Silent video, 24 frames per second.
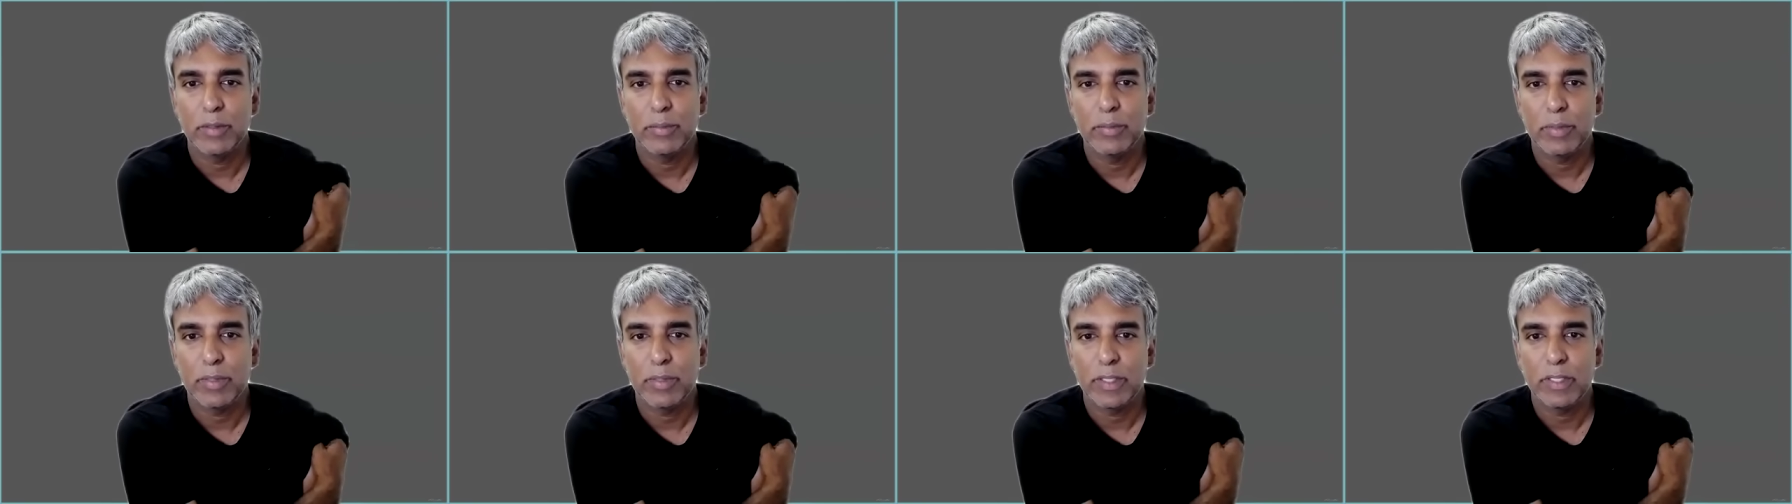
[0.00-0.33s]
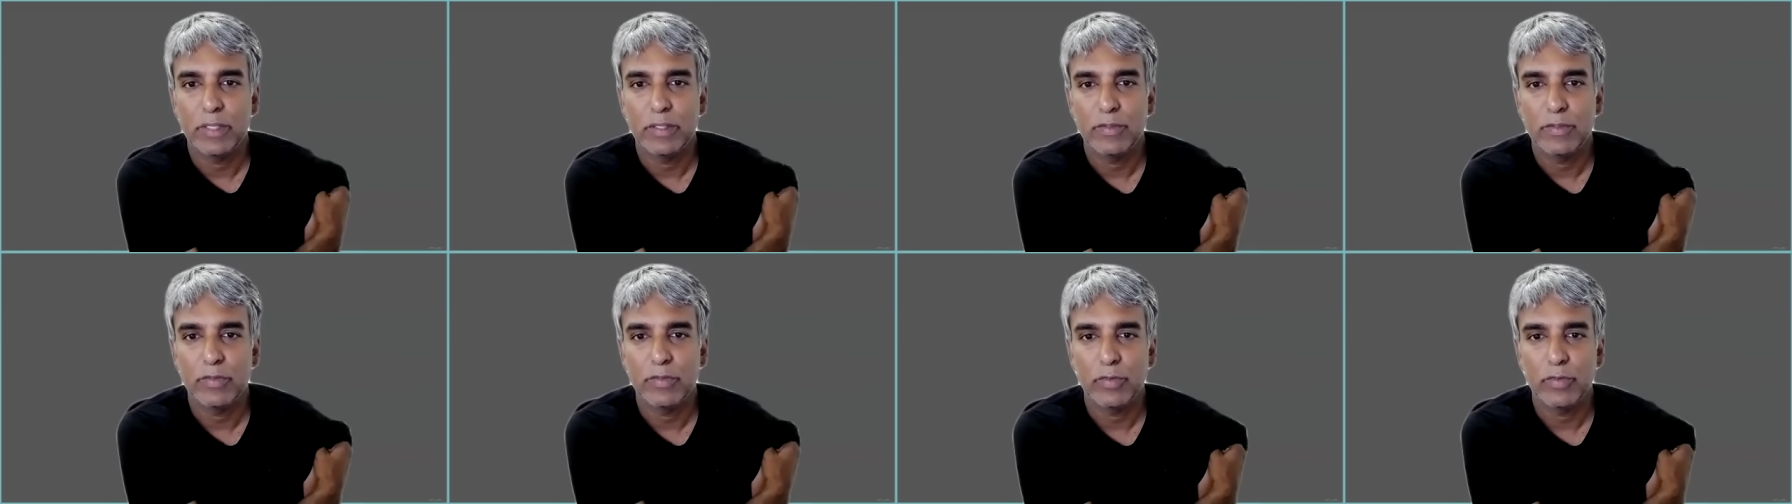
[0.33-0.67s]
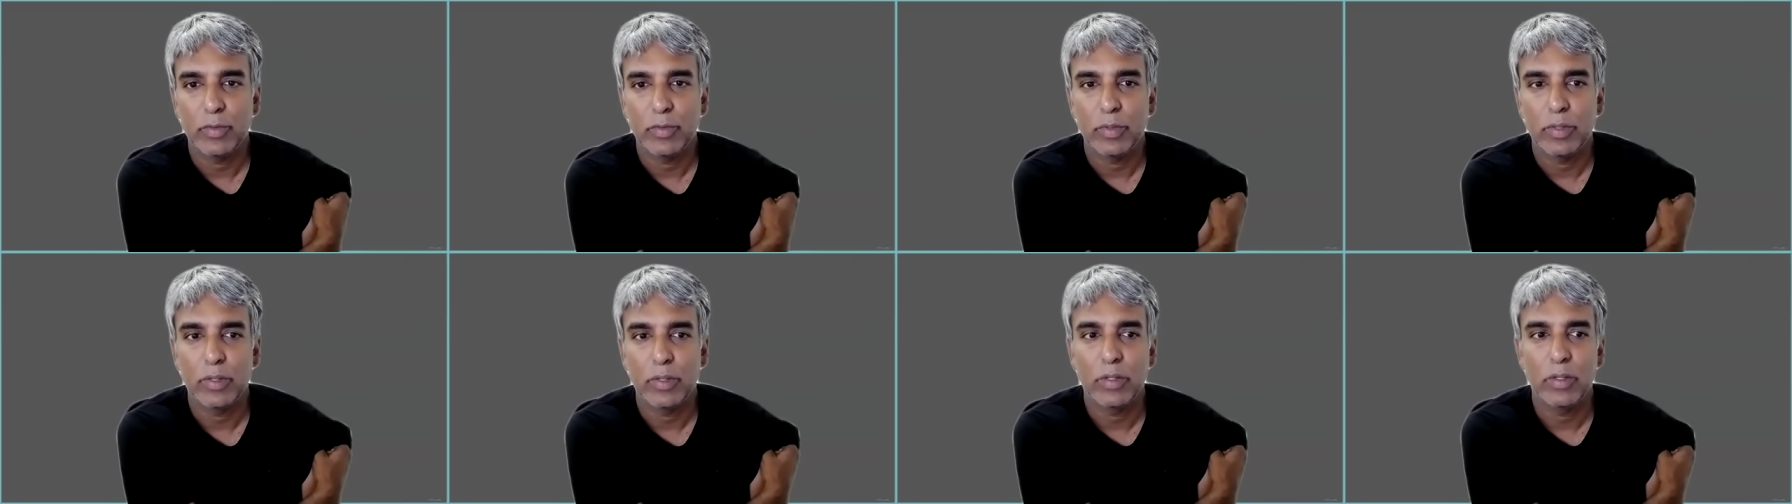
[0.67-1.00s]
in place
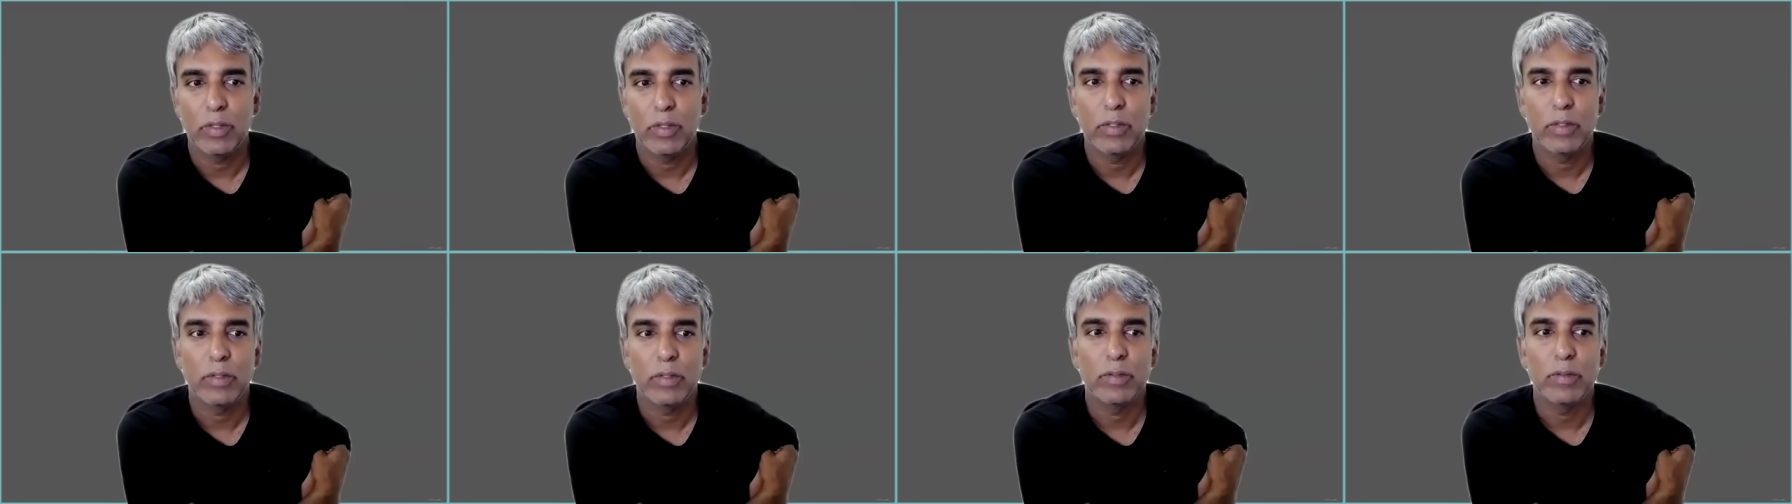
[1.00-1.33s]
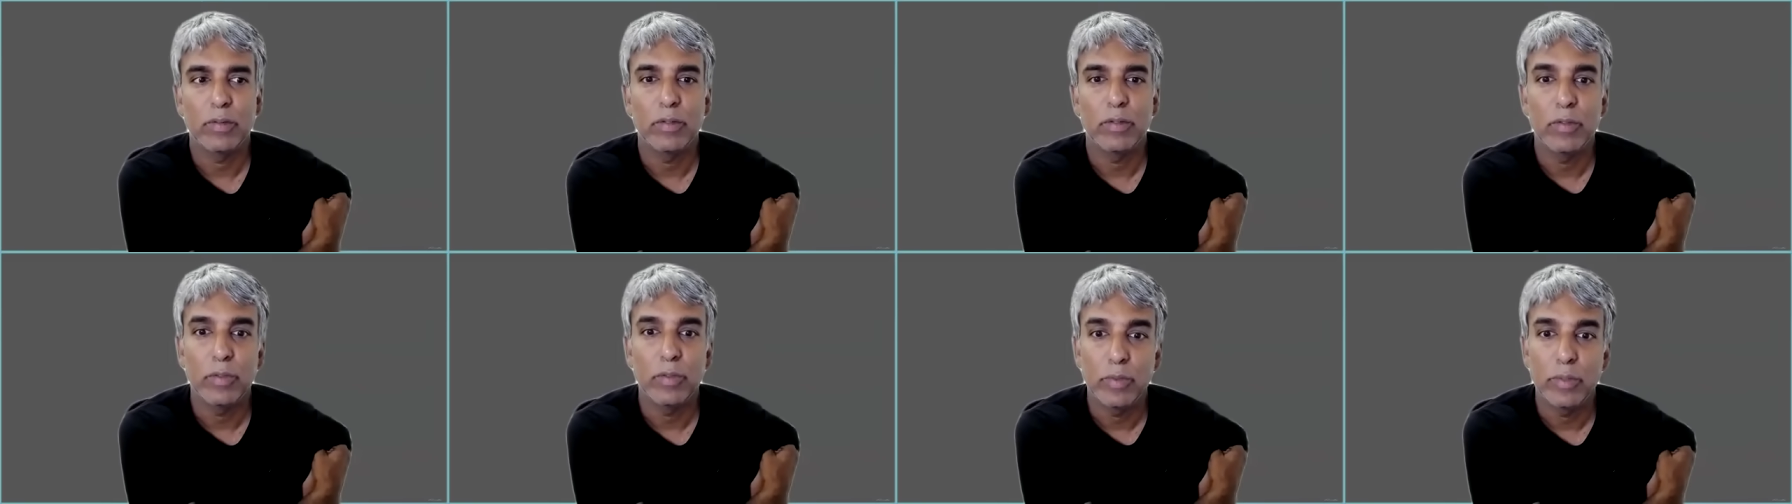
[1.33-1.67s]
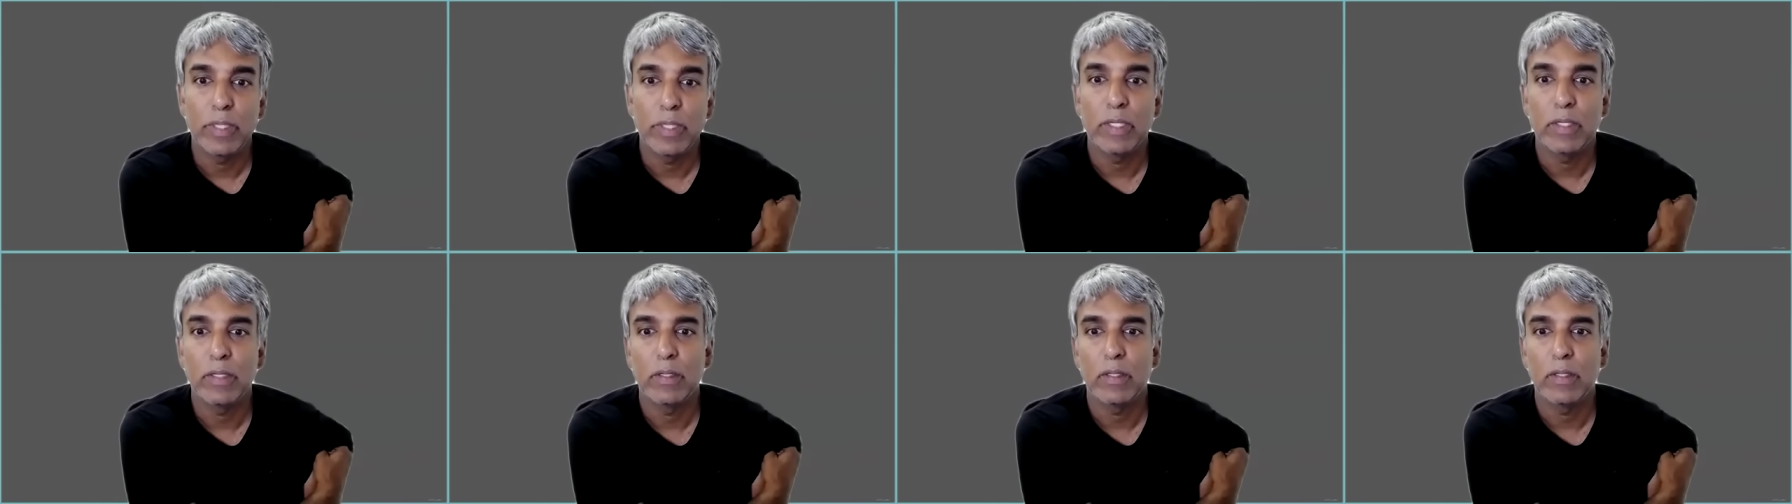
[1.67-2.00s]
for
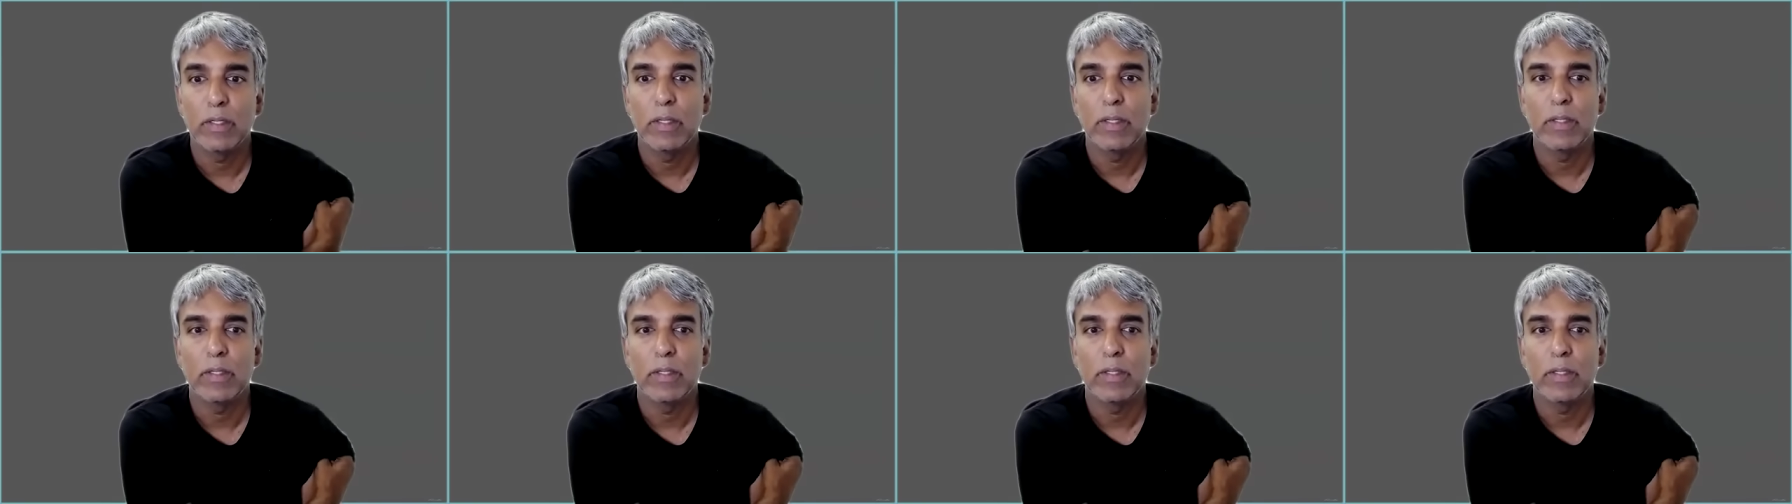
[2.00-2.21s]
looting,